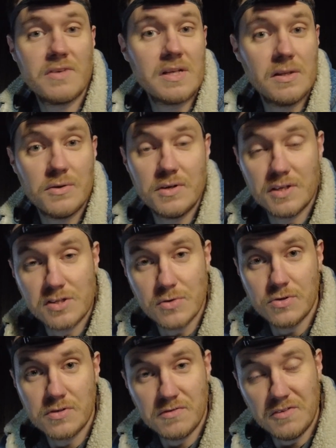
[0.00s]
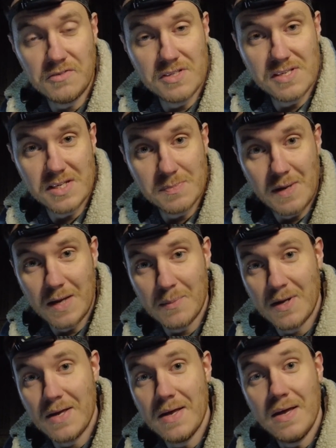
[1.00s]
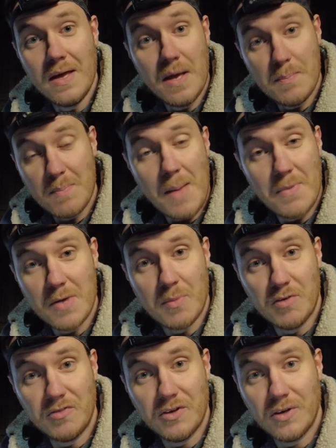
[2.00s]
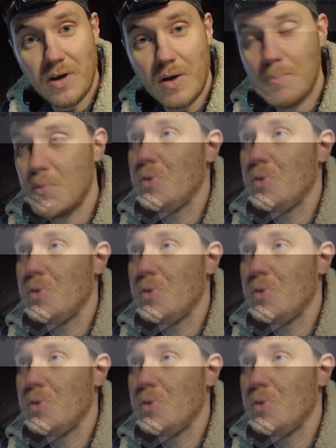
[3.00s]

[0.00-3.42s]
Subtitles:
included a 256 megabyte memory buffer on